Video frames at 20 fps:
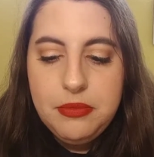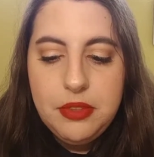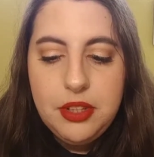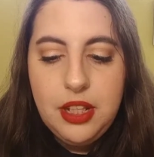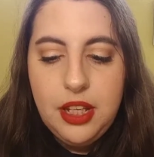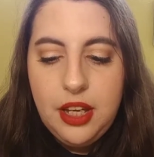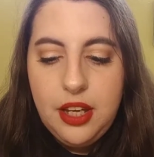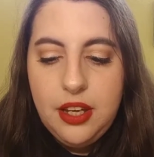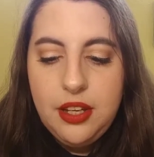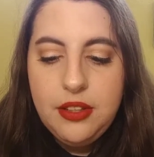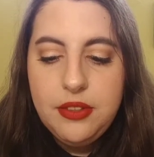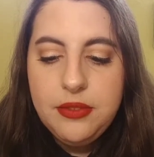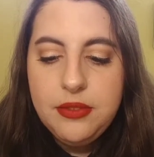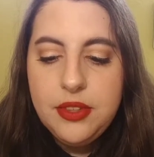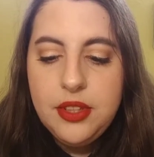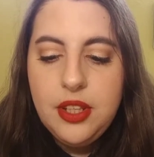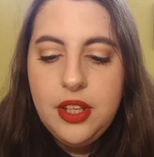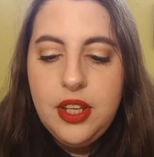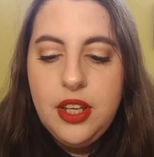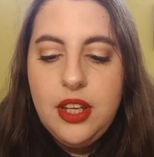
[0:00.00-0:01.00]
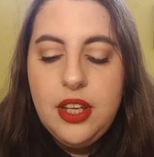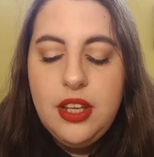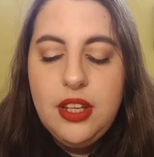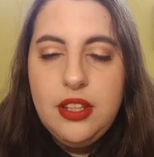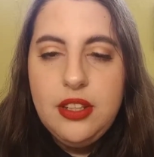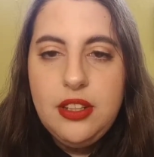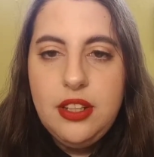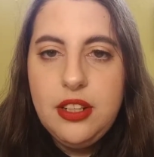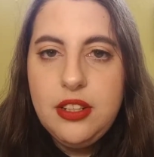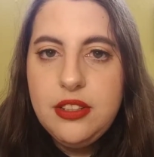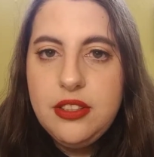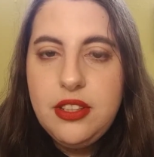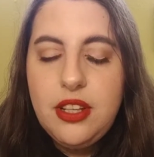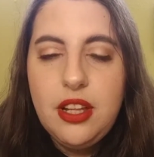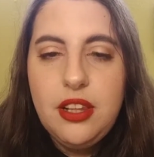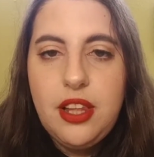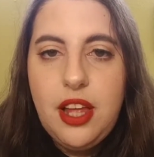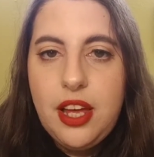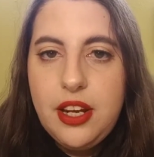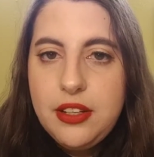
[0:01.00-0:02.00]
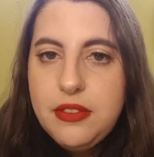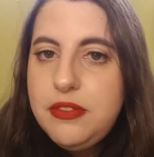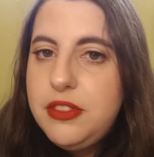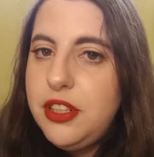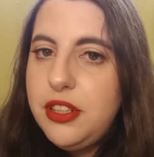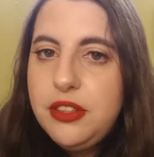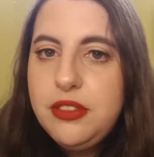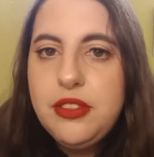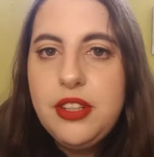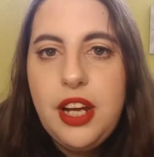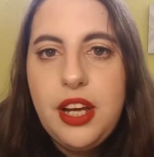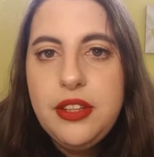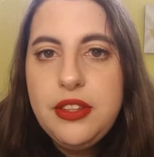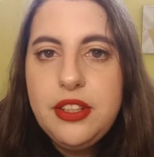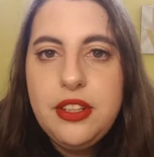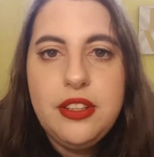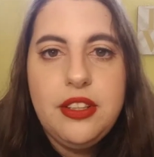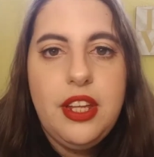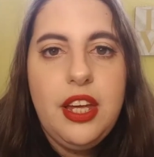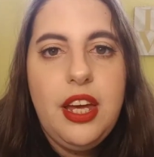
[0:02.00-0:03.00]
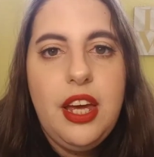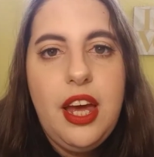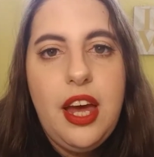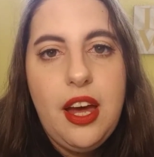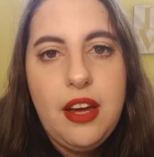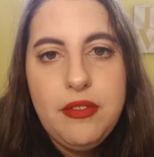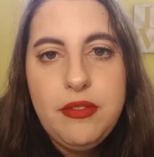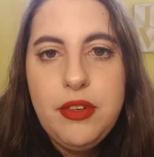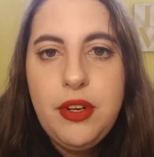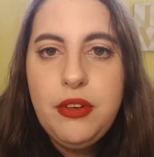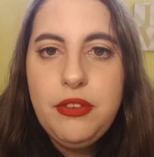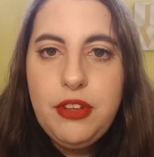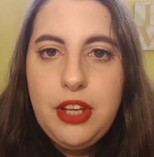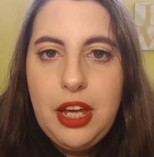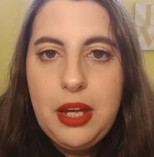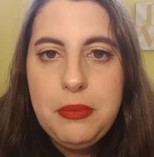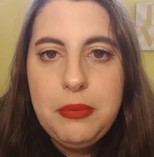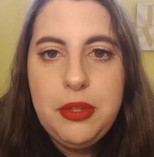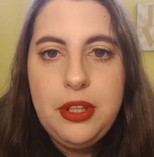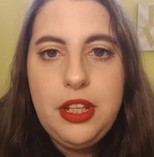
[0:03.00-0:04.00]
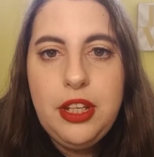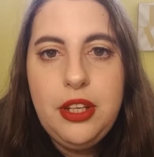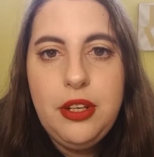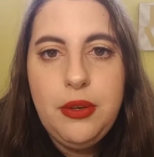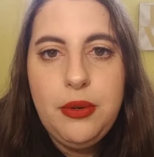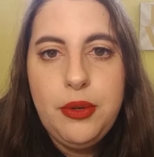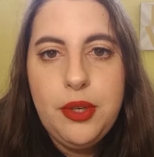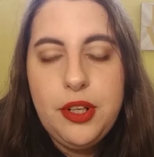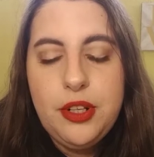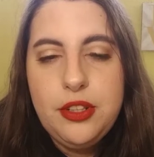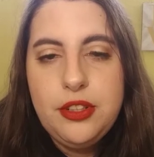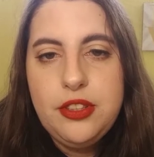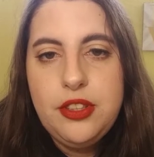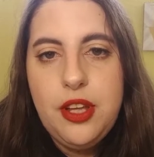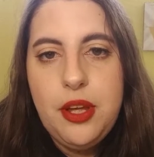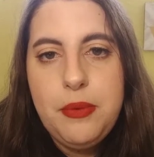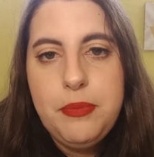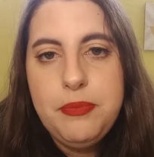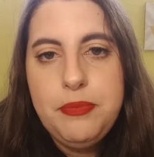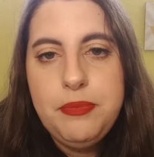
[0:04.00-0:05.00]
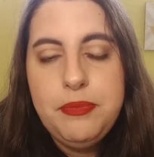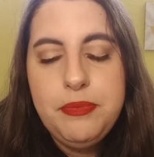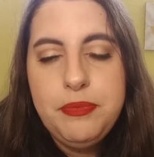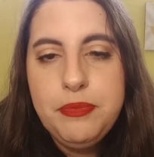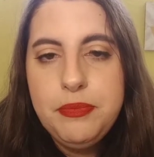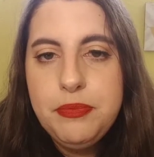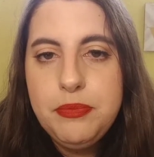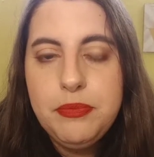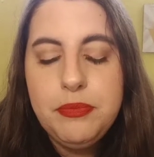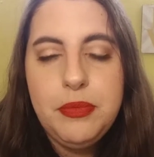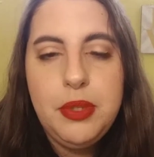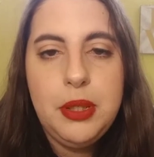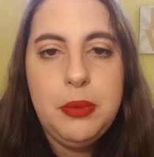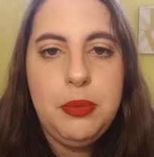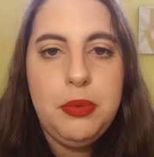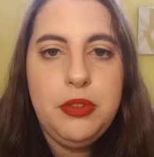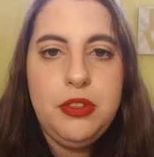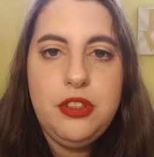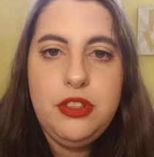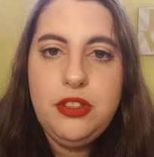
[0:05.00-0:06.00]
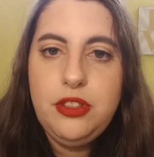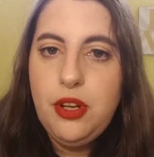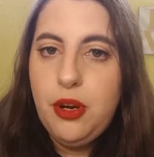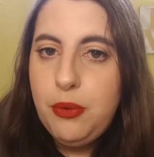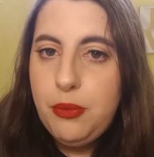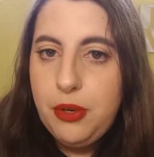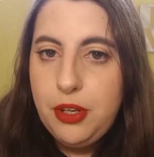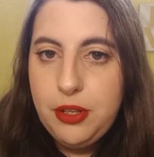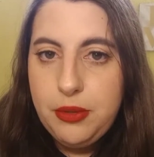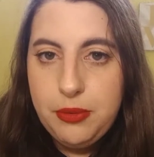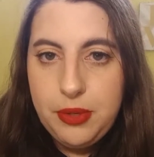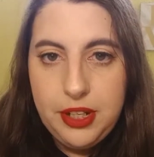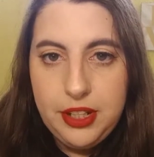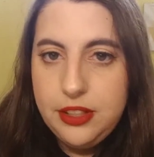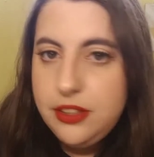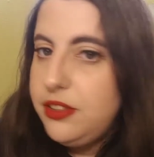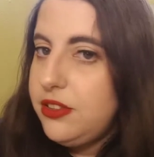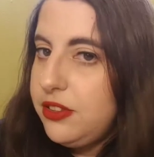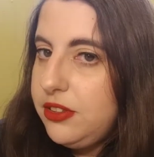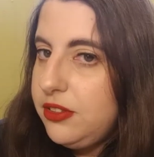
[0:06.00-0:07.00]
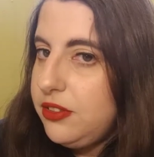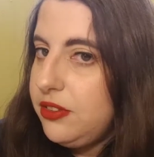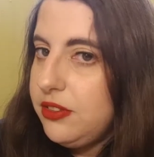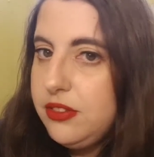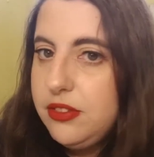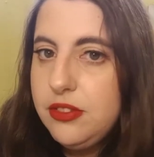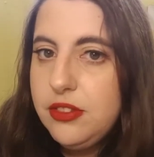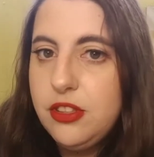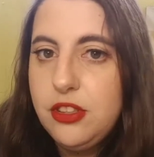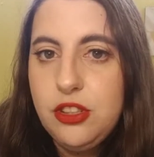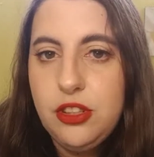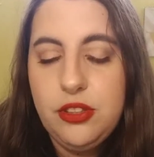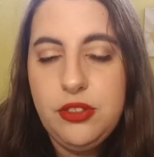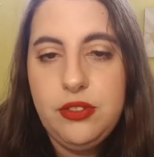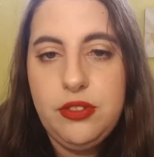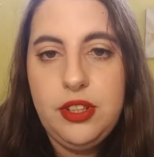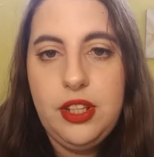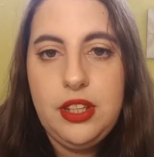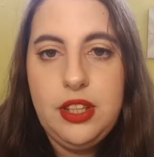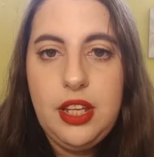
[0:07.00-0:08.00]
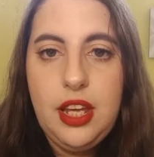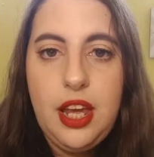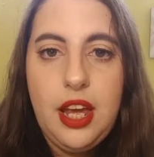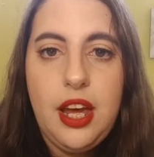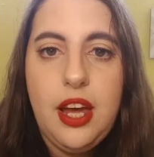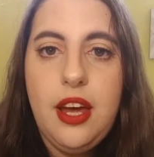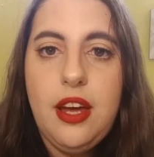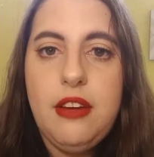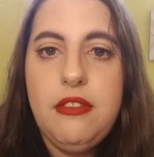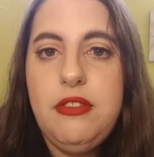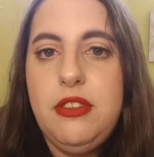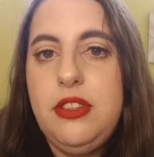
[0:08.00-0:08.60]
yeah, there's a lot of children out there that have no family, or some people just don't want to raise the children that they have.